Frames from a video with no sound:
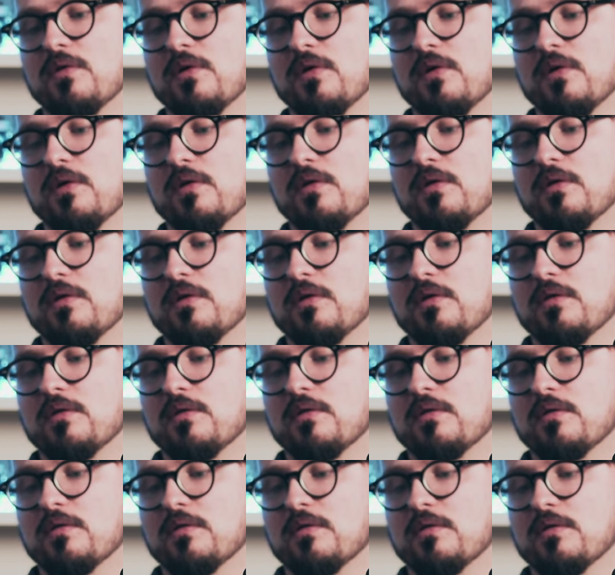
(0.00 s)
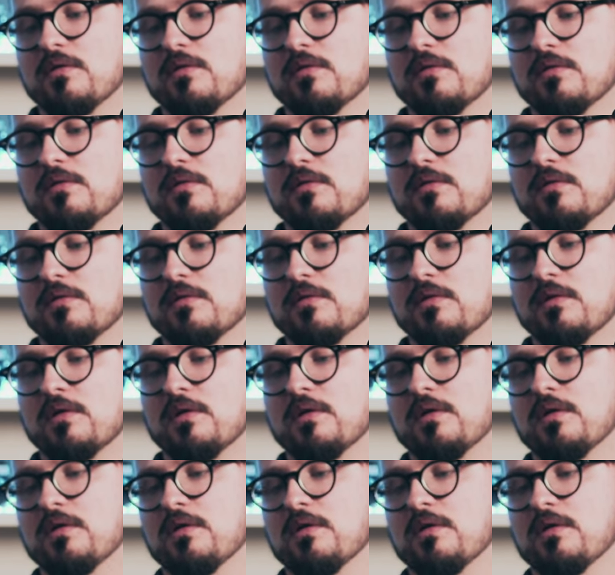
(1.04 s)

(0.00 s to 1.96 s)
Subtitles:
Nobody speaks.